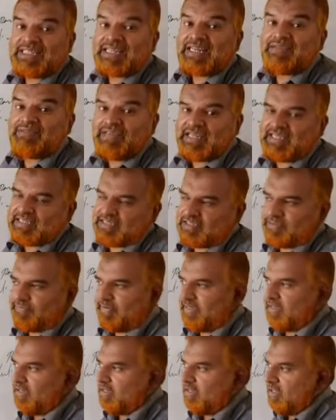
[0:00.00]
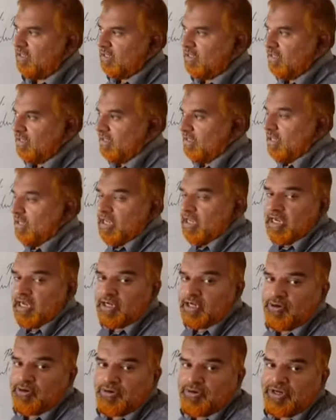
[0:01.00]
3 weeks, fine, clear.
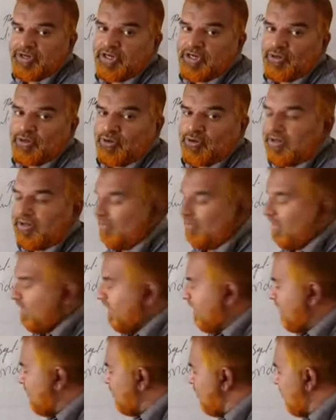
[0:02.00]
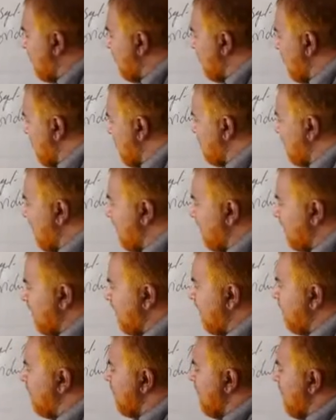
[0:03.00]
Around 20 to 21 days, 3 weeks
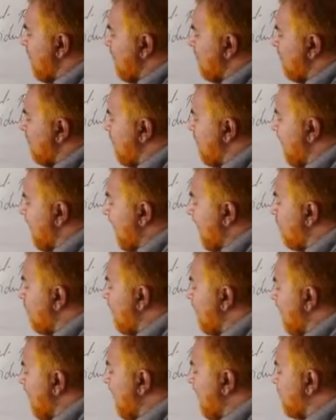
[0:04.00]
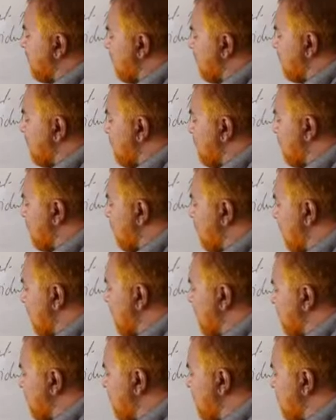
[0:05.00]
later, the young one hatches.
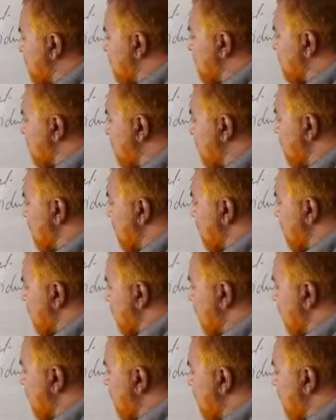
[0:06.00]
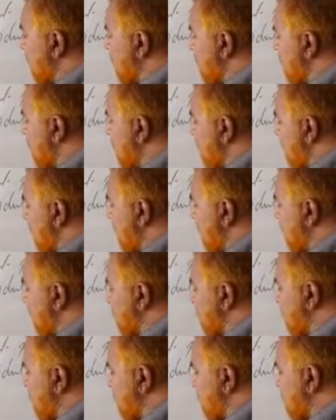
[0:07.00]
What hatches? Young one
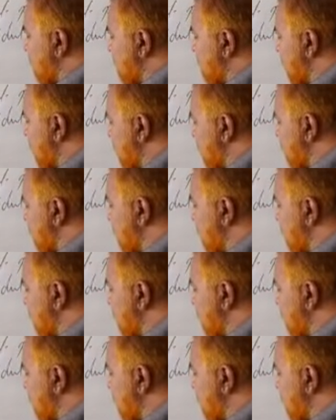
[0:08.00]
hatches.